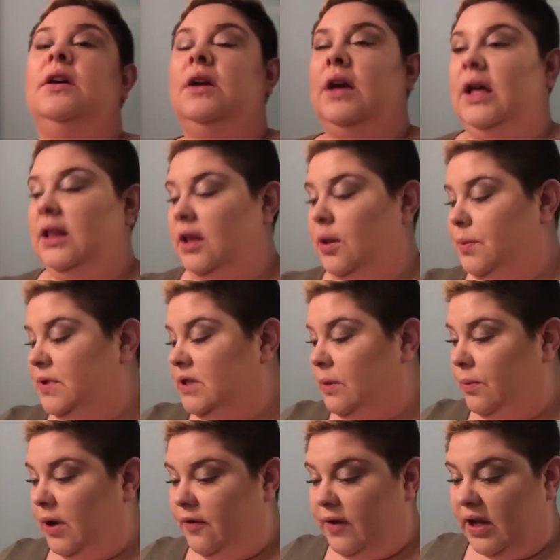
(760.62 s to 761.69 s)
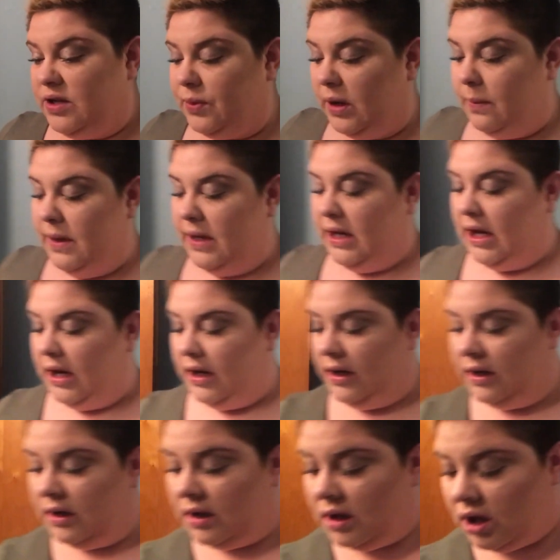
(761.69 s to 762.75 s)
I got lips somewhere, I forgot to bring them in here.
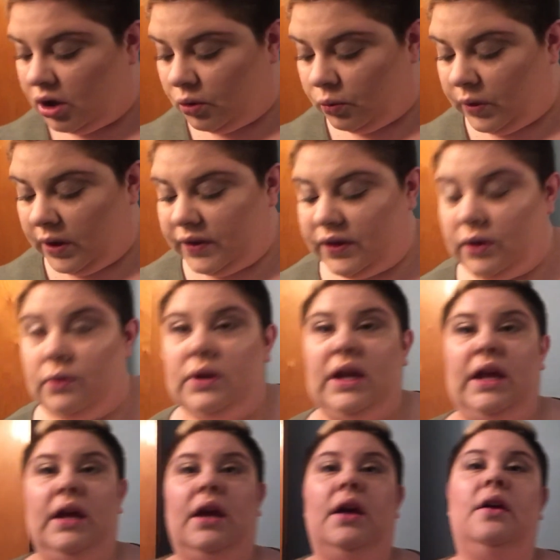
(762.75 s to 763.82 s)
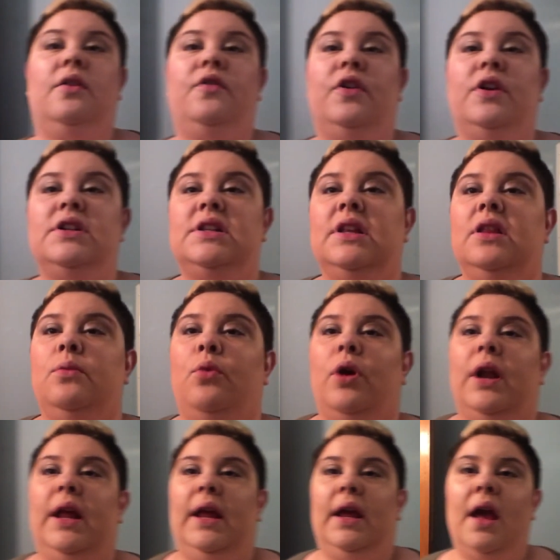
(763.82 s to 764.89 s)
With Younique, first thing in the
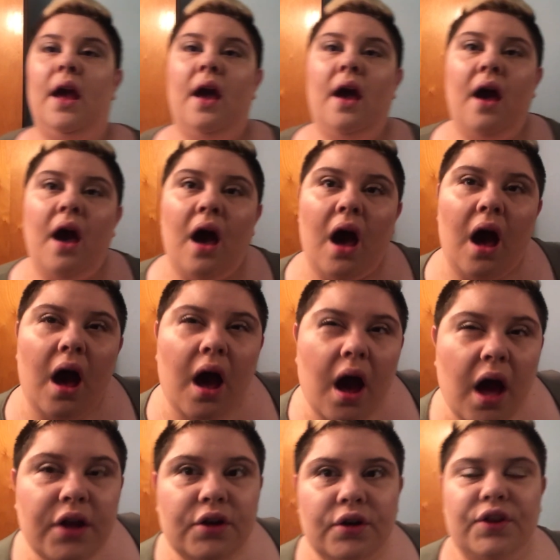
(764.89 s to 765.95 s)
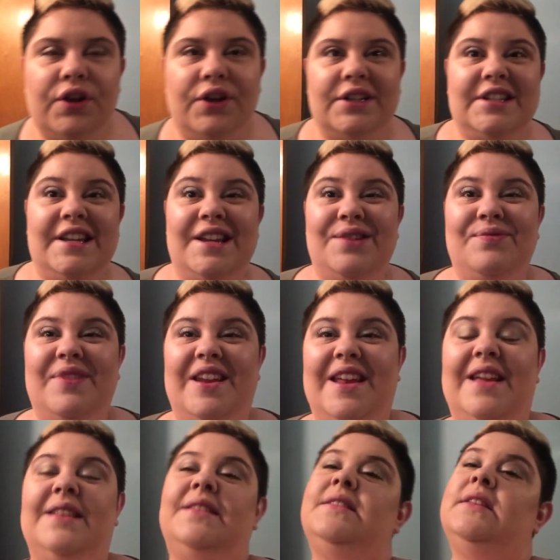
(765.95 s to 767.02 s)
morning, under 13
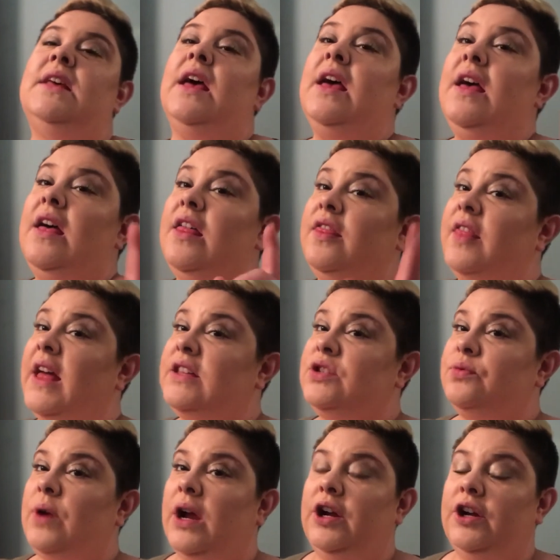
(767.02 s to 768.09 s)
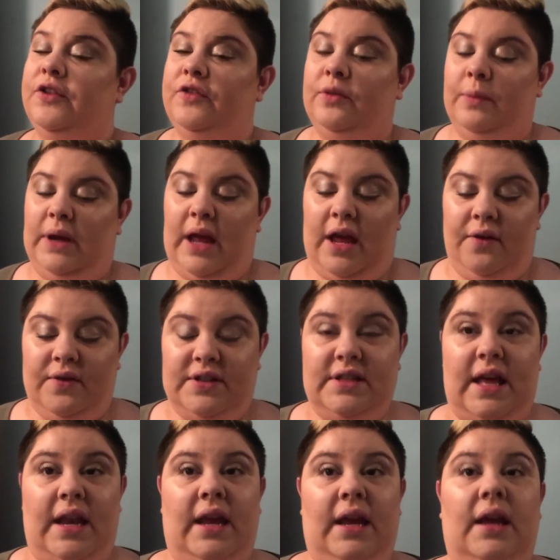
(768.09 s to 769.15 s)
minutes. That's a record for me. I have a
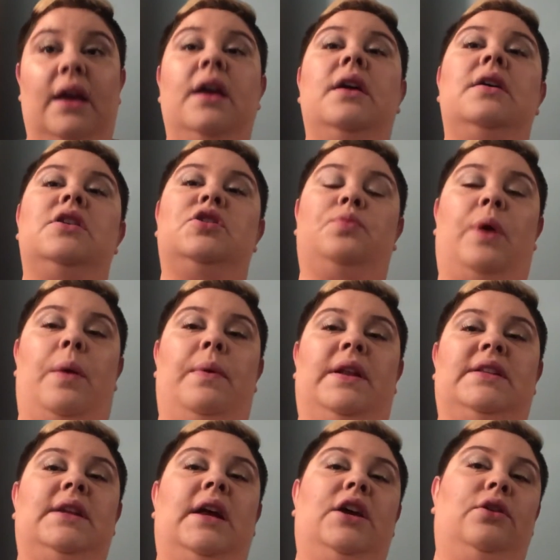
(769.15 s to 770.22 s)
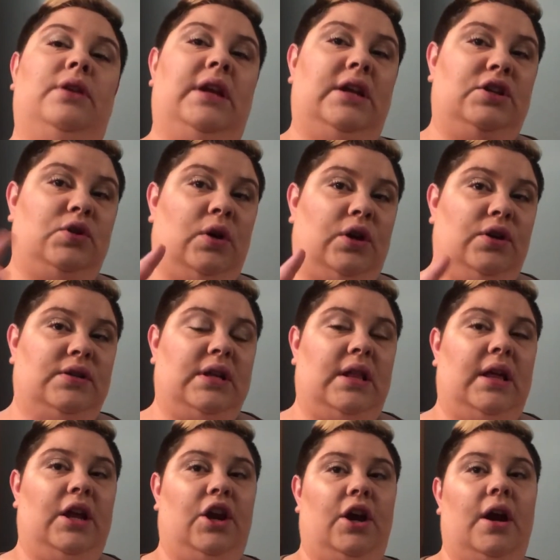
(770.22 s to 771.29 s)
setting spray, but it's not Younique, so I'll use that
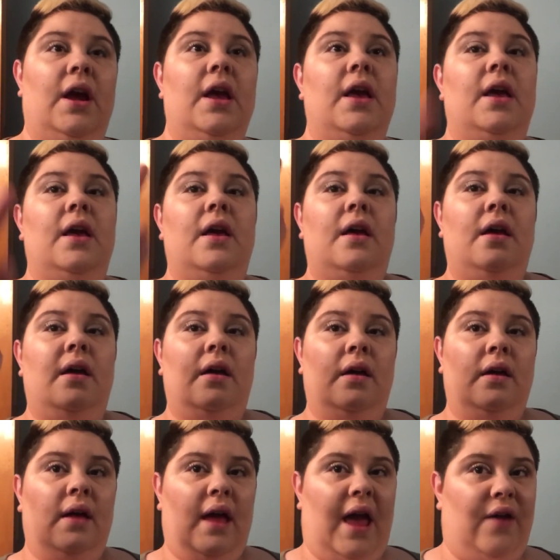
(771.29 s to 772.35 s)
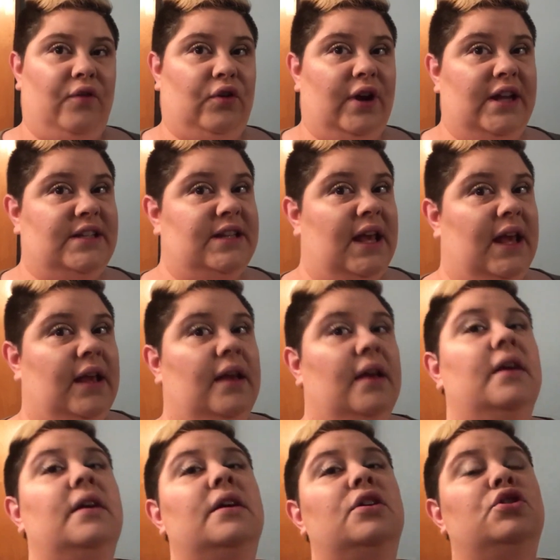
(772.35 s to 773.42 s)
later. Have a great day.
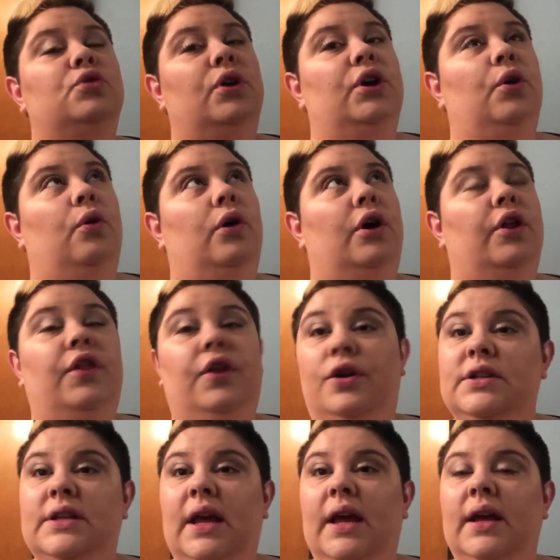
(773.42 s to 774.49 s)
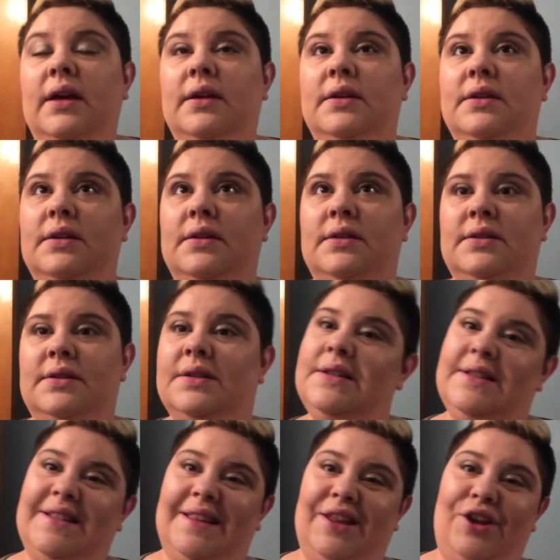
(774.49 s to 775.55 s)
Enjoy your Thursday.
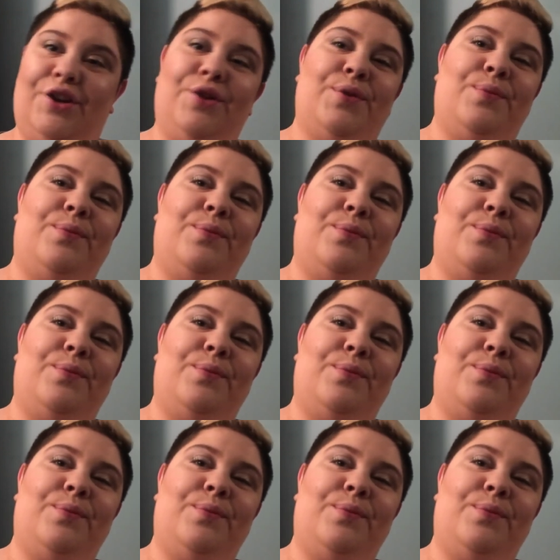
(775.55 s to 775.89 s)
See you later.